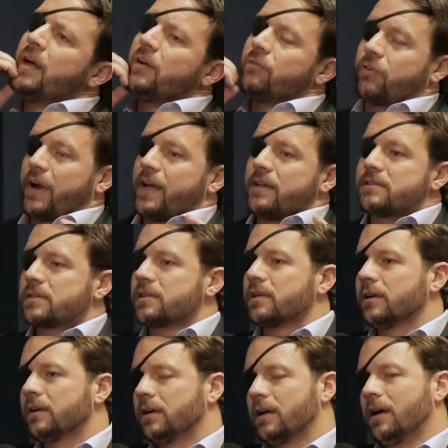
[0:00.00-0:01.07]
France
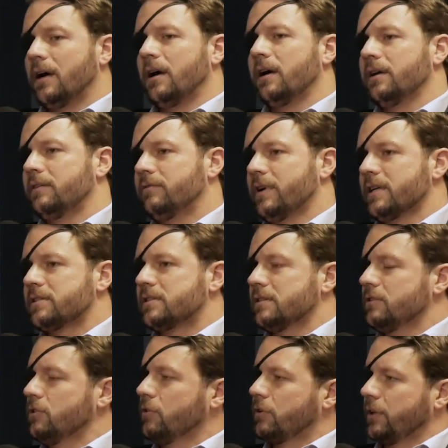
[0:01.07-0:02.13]
invests
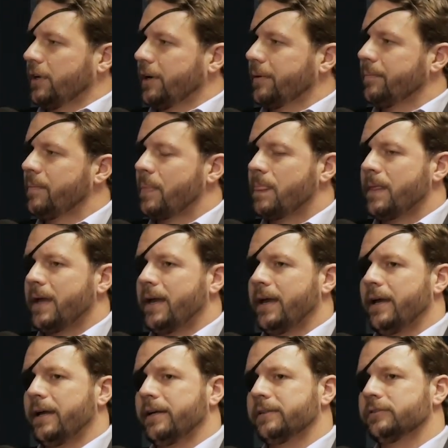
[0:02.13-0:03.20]
in nuclear.
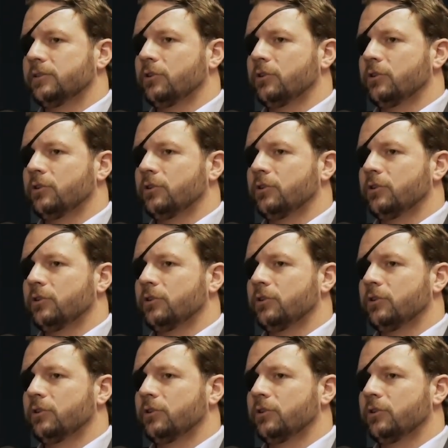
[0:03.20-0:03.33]
and